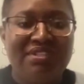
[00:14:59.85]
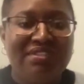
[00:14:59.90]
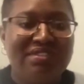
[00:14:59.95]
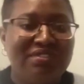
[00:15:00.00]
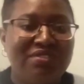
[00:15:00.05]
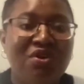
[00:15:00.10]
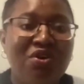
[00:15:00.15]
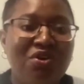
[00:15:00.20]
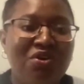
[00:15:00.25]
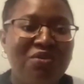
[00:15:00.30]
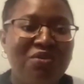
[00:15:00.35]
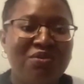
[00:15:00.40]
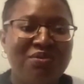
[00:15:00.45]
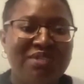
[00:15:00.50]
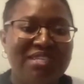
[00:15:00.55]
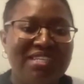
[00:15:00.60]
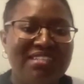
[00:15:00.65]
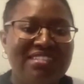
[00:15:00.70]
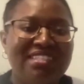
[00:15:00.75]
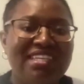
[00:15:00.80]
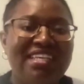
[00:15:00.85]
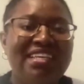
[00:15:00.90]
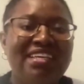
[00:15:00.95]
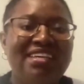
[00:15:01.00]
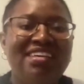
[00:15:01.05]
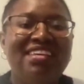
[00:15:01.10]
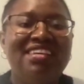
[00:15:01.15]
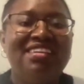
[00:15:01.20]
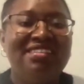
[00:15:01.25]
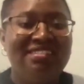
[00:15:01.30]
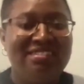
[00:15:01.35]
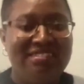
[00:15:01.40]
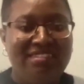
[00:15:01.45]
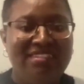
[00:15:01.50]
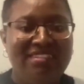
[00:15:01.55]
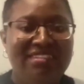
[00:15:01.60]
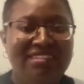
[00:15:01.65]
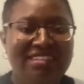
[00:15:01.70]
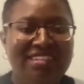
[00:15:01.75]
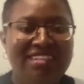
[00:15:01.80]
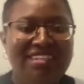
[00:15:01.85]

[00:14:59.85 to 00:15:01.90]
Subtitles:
It's not always easy